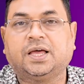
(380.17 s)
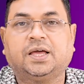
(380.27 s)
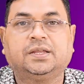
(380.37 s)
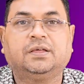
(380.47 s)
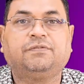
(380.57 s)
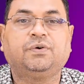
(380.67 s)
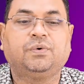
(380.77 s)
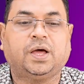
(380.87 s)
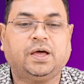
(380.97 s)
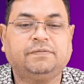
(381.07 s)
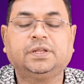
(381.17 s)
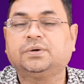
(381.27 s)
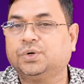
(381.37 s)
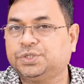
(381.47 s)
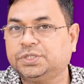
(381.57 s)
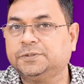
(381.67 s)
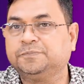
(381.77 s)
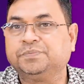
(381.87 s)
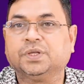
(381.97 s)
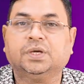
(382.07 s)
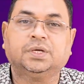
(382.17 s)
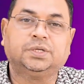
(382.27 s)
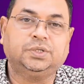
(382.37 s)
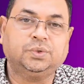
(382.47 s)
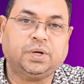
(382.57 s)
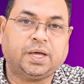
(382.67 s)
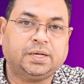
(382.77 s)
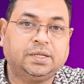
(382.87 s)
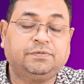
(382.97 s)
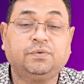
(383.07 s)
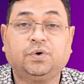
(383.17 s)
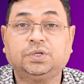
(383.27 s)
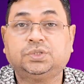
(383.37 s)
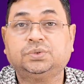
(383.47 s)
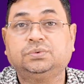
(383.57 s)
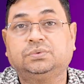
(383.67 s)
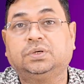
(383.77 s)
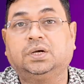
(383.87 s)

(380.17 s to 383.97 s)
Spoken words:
And if you have any question, if you want to